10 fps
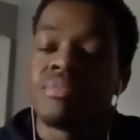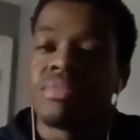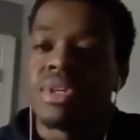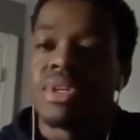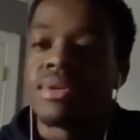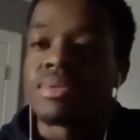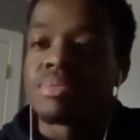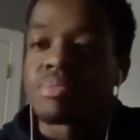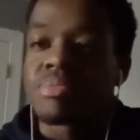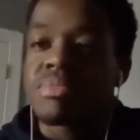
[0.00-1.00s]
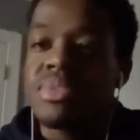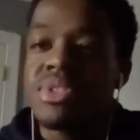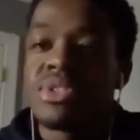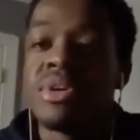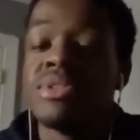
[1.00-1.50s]
So
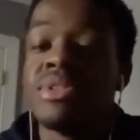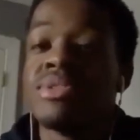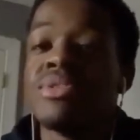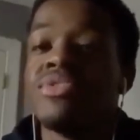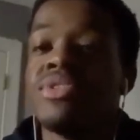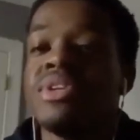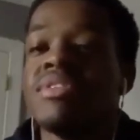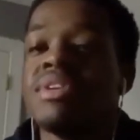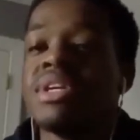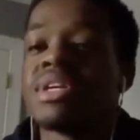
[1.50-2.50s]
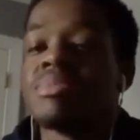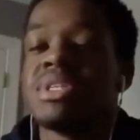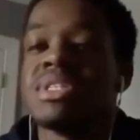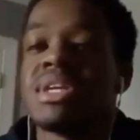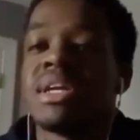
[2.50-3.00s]
those are a few dividend
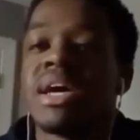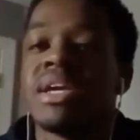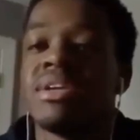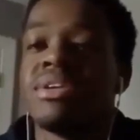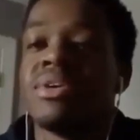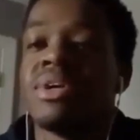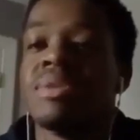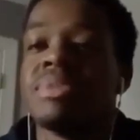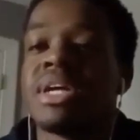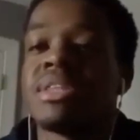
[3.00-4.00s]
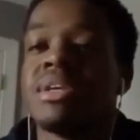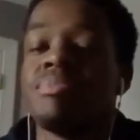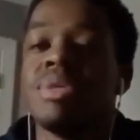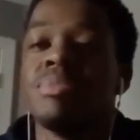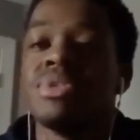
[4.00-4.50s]
companies that I like, you know, that I think
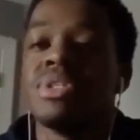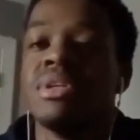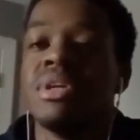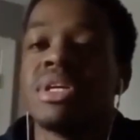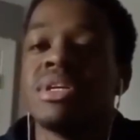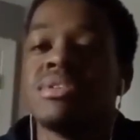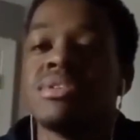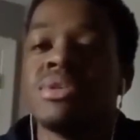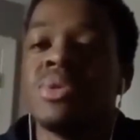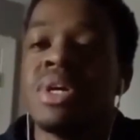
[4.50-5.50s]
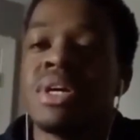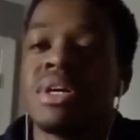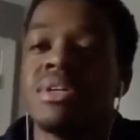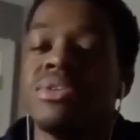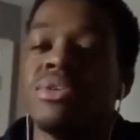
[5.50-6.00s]
people should look into,
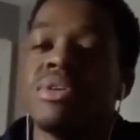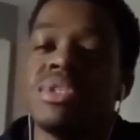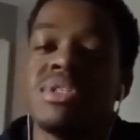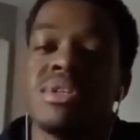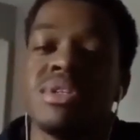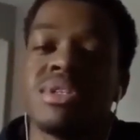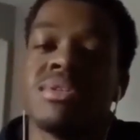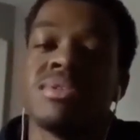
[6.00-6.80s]
do their research on.